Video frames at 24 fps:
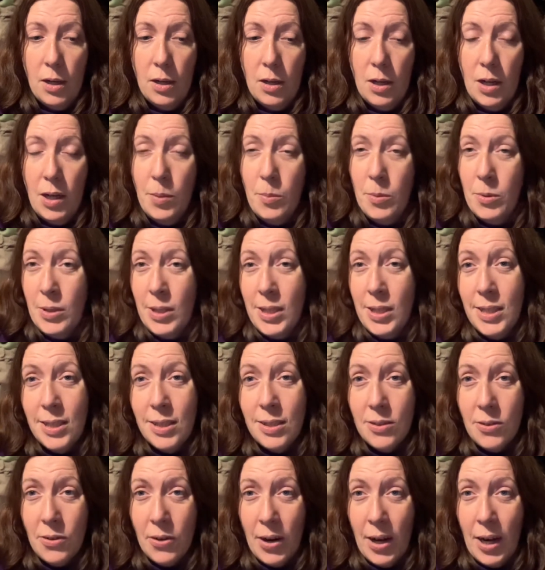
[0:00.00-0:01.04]
I'm on
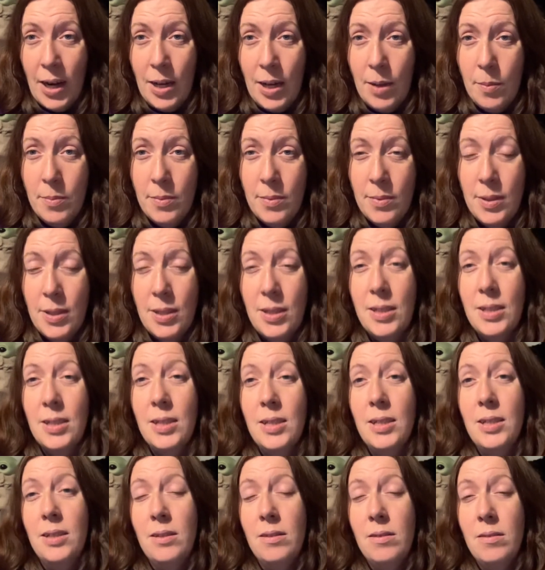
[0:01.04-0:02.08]
Instagram as
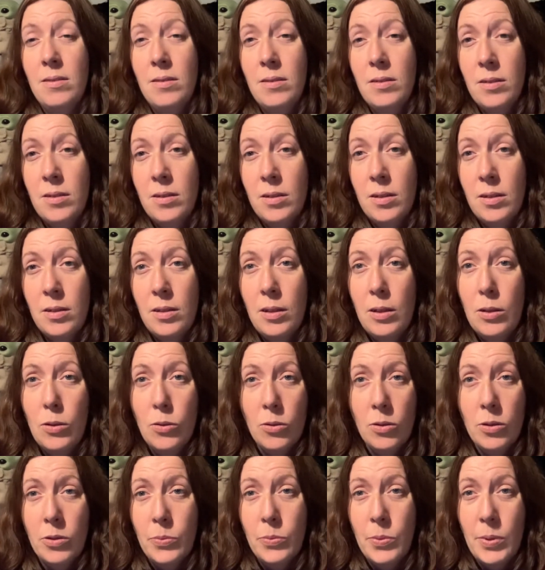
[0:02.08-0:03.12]
in
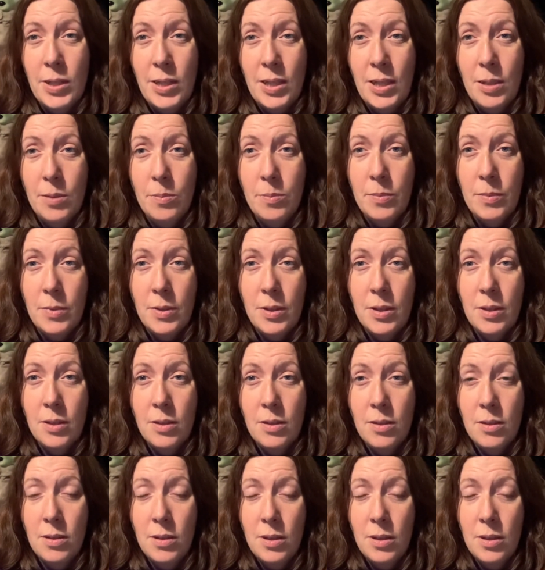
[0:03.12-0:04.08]
Laura Williams